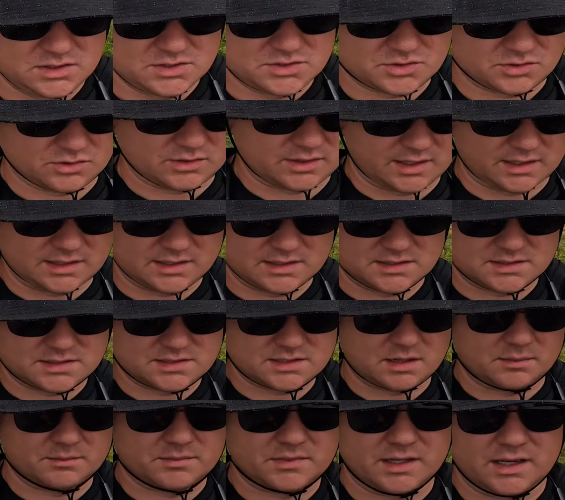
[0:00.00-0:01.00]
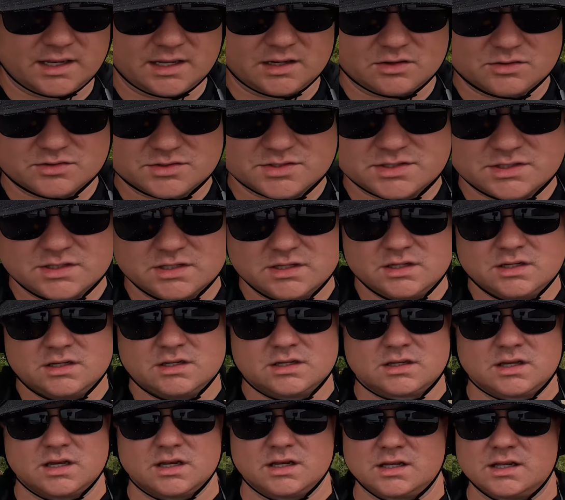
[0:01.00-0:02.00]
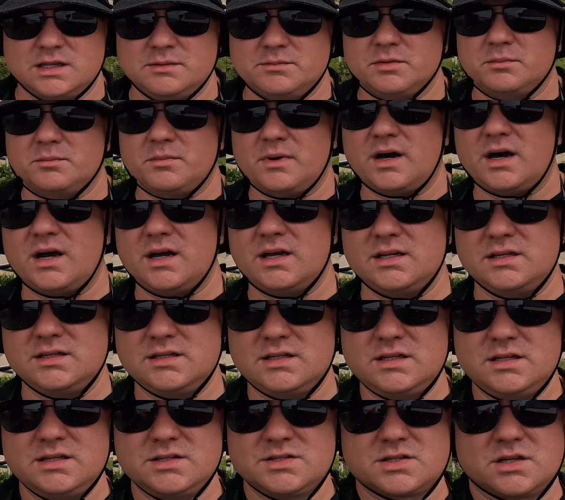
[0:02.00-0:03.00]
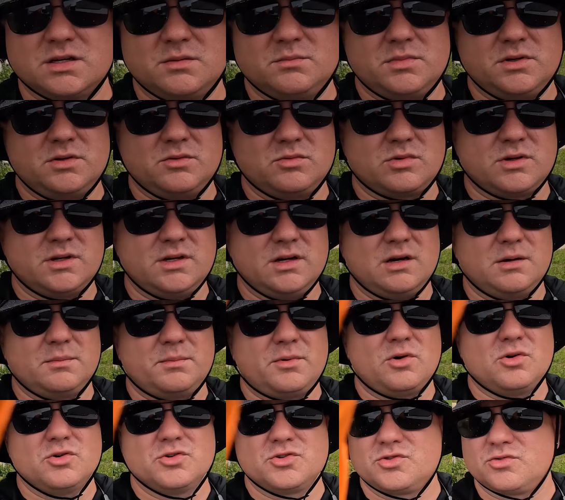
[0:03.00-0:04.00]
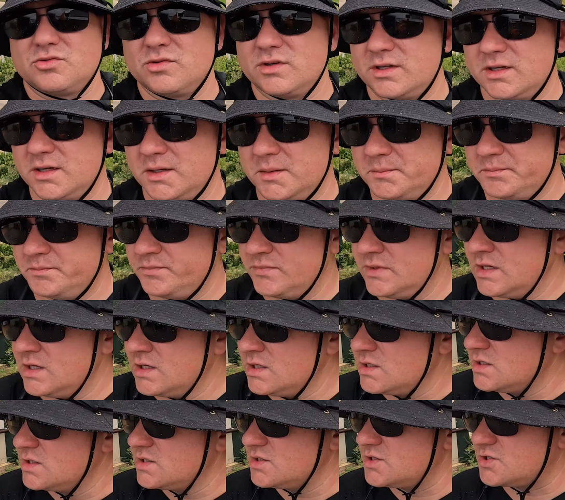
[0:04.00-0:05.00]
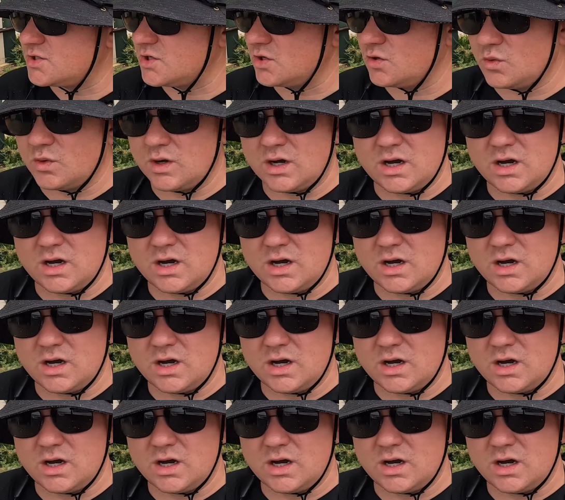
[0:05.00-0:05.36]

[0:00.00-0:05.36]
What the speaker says: So that is something else. Kind of keep in mind, he's going to be re-upholstering it. So